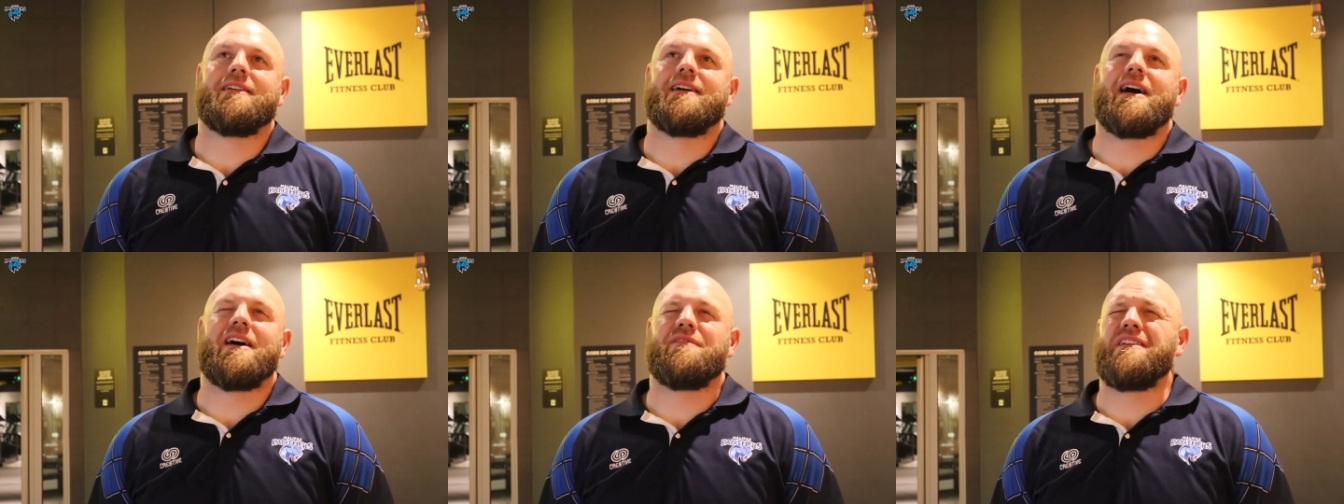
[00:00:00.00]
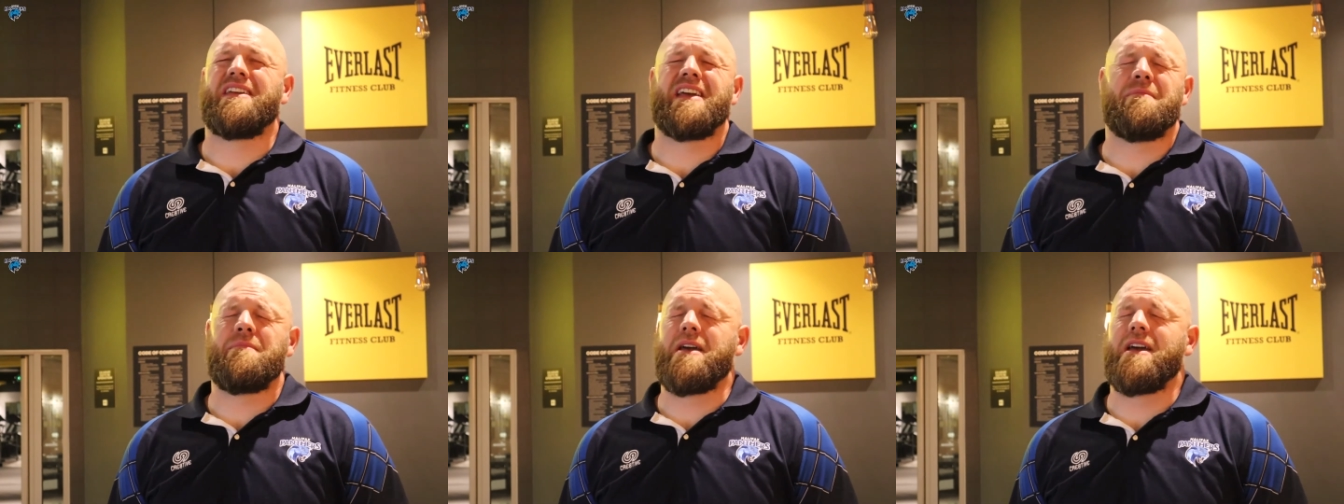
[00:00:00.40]
I think
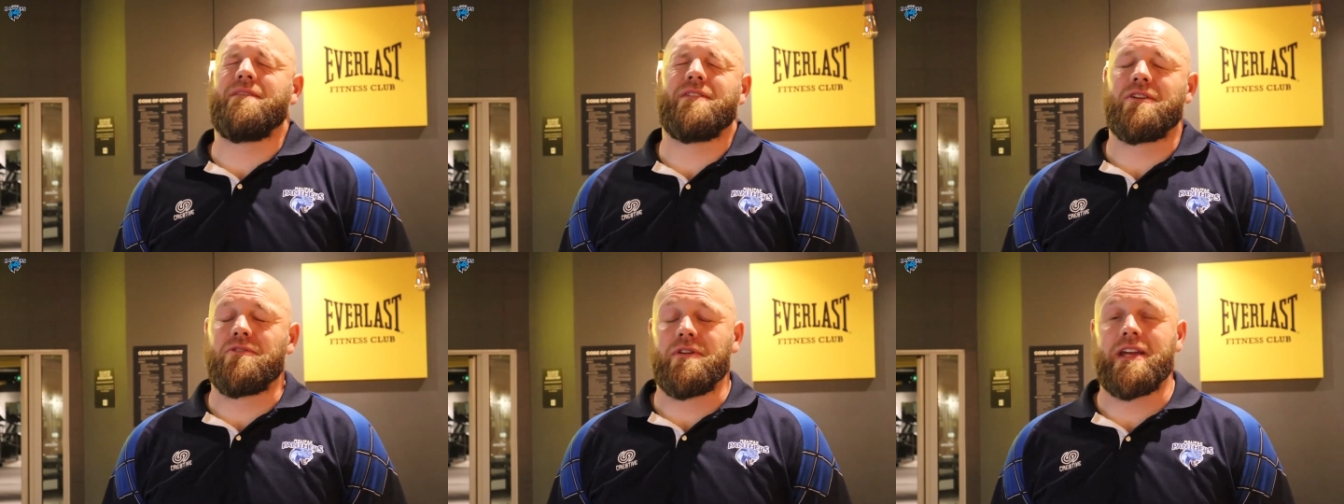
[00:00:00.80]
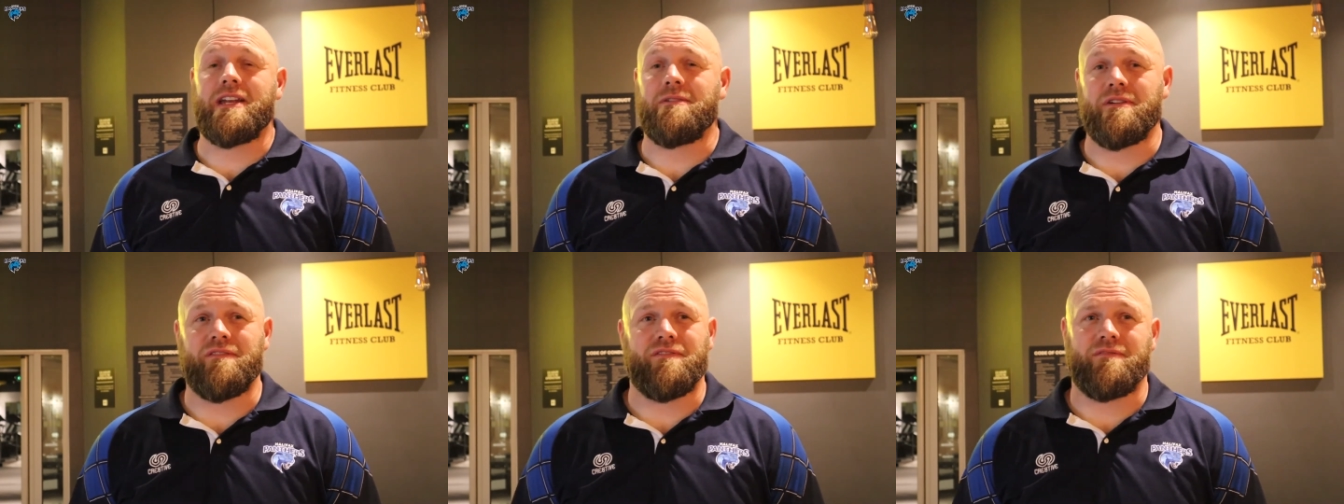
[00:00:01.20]
I may have agreed
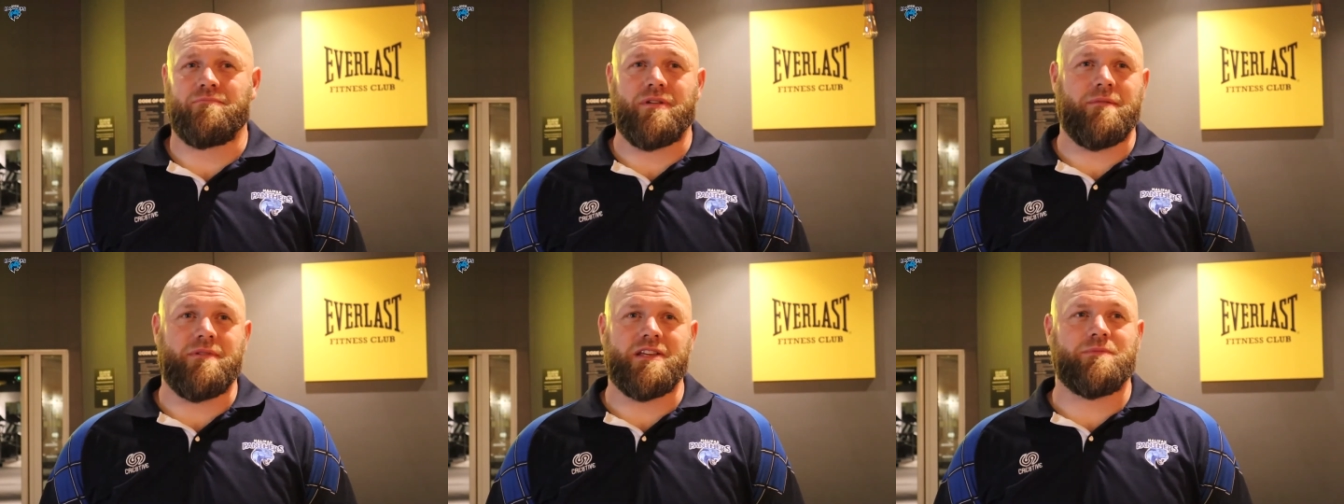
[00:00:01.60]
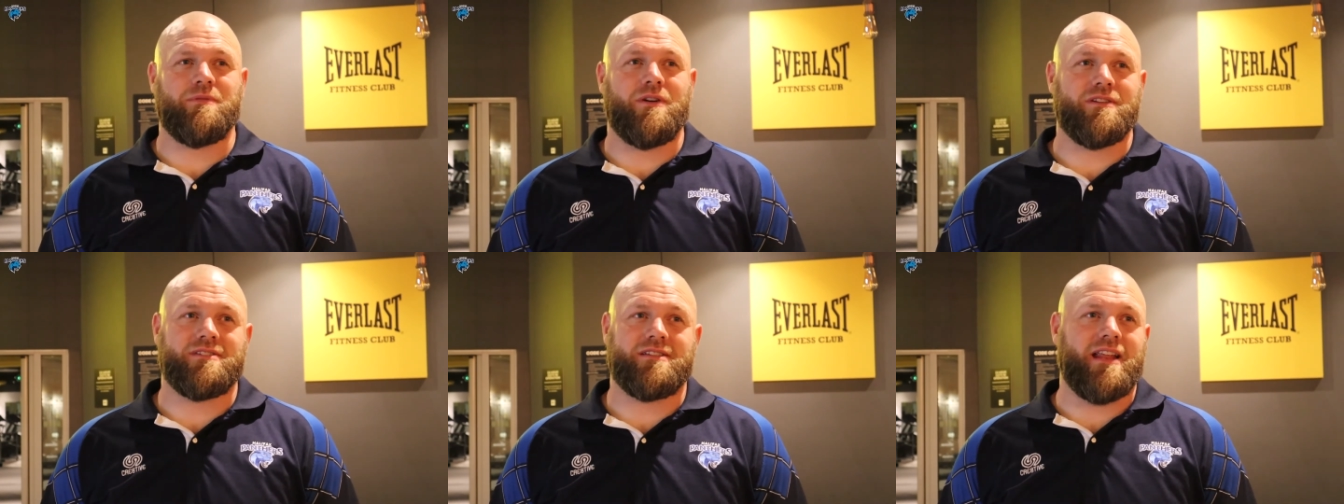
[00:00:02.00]
with Premier
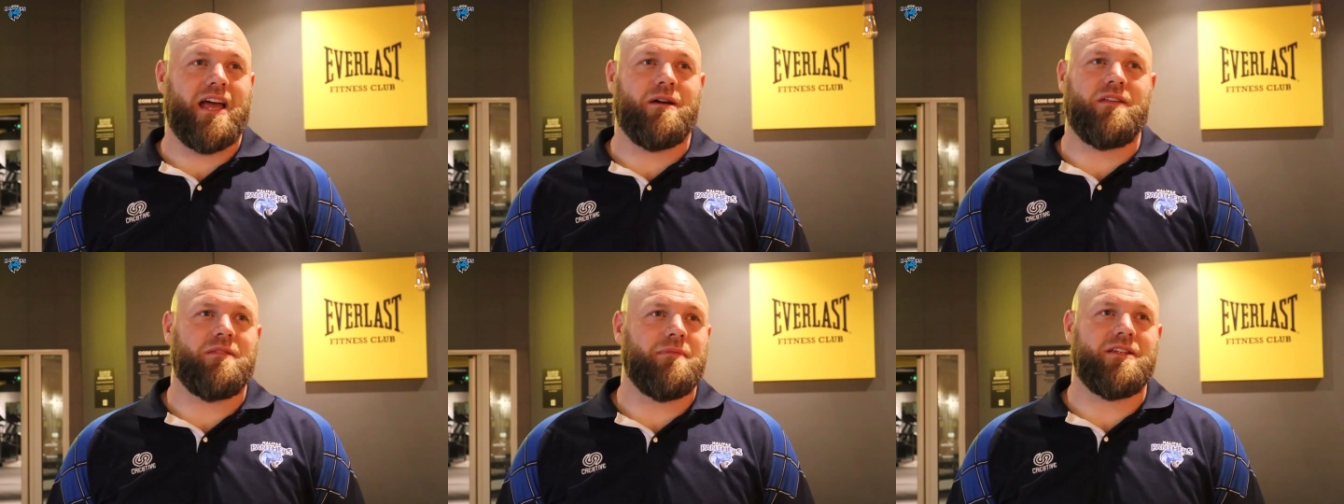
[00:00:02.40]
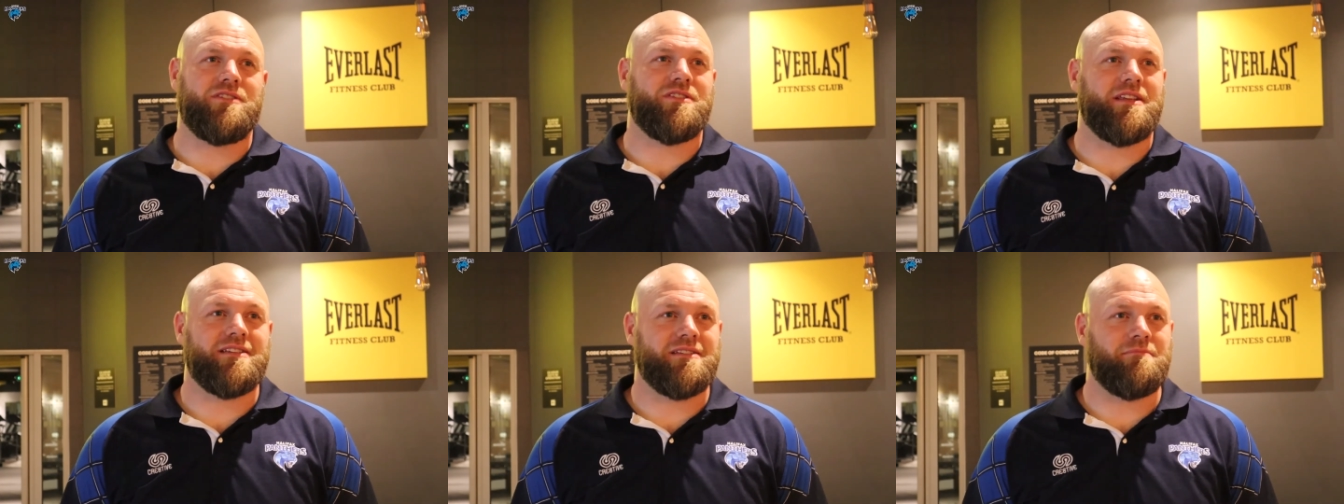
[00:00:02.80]
Sports tonight when they
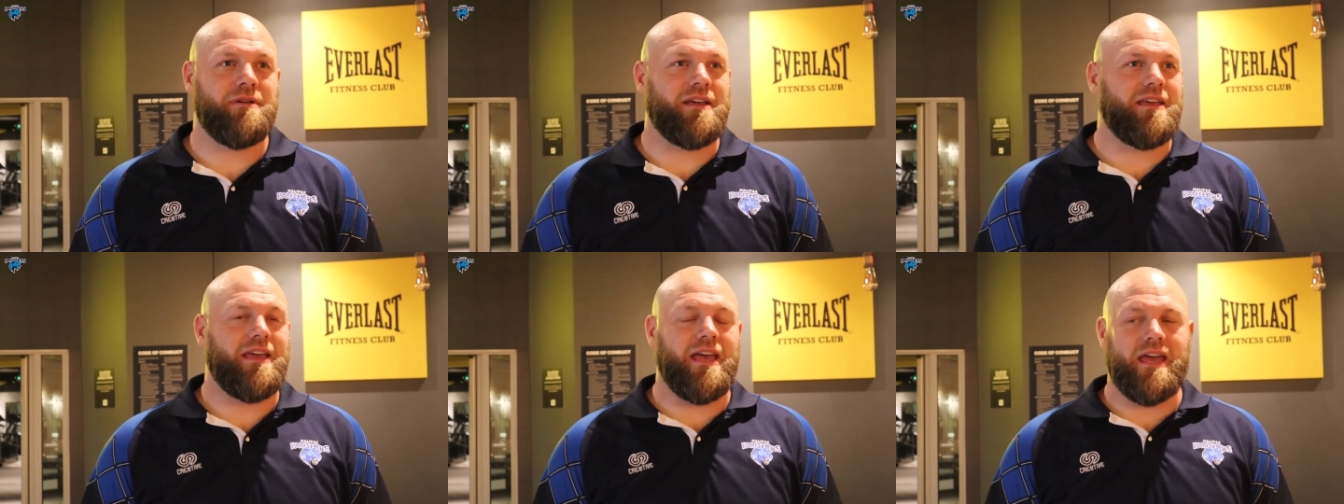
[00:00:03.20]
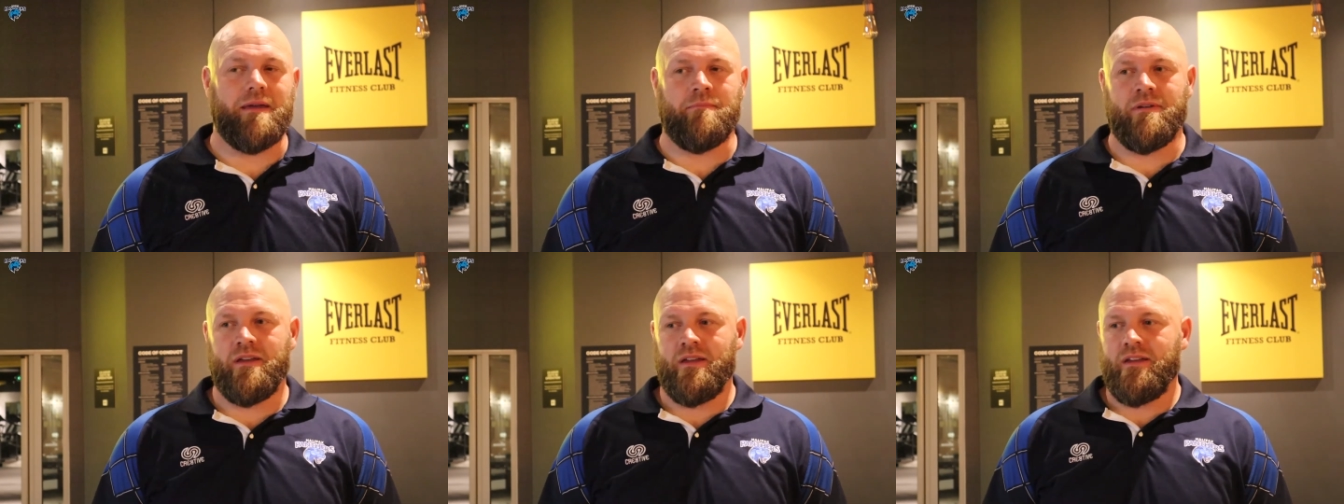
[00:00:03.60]
mentioned it's a big
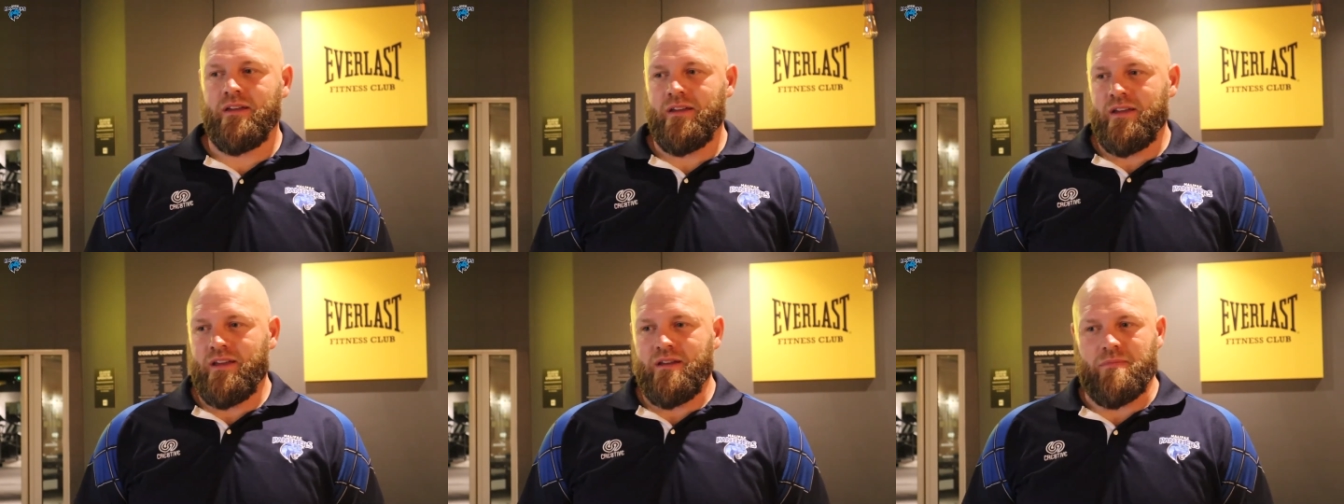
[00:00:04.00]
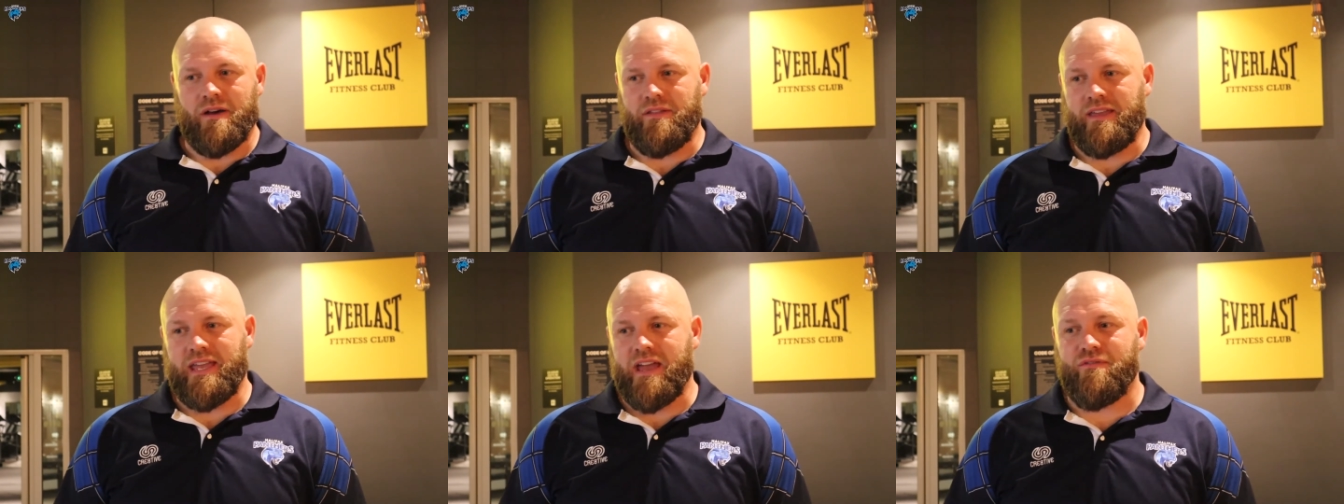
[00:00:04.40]
game, but I think